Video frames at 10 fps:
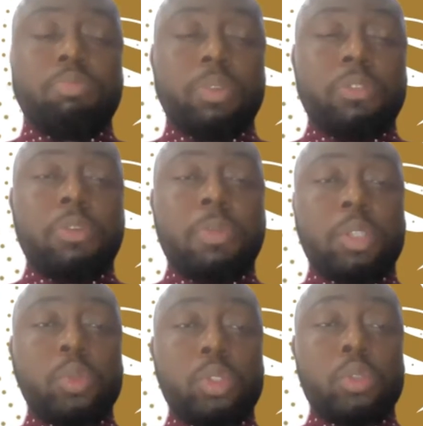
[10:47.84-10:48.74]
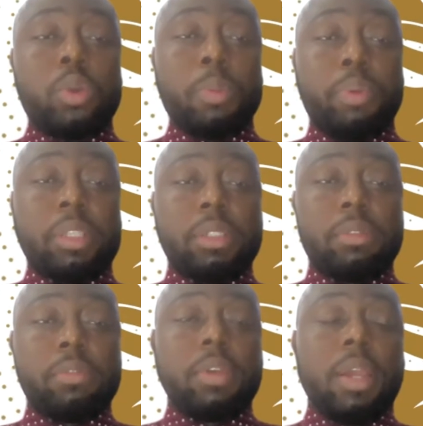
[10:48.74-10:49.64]
performance was so
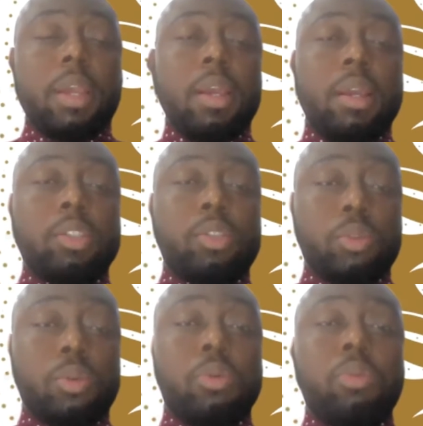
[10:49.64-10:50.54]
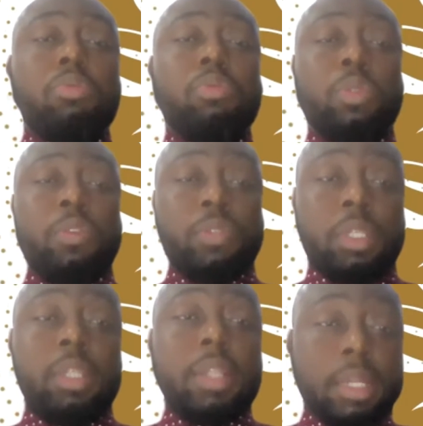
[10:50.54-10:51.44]
impressive. So we've
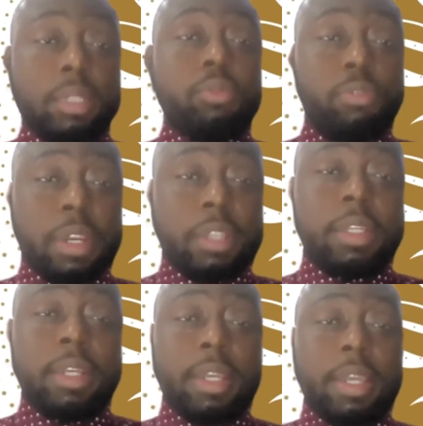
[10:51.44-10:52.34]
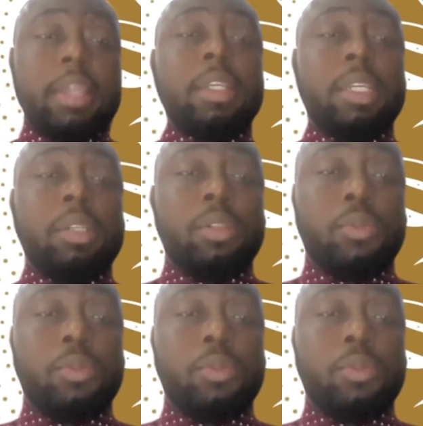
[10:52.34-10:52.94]
seen that reflected again in